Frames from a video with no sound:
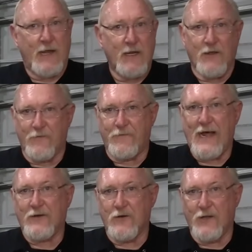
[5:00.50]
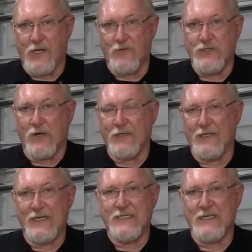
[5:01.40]
any other factor that could result
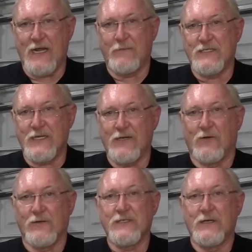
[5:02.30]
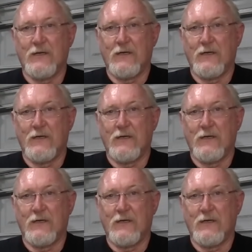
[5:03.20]
in these same signals,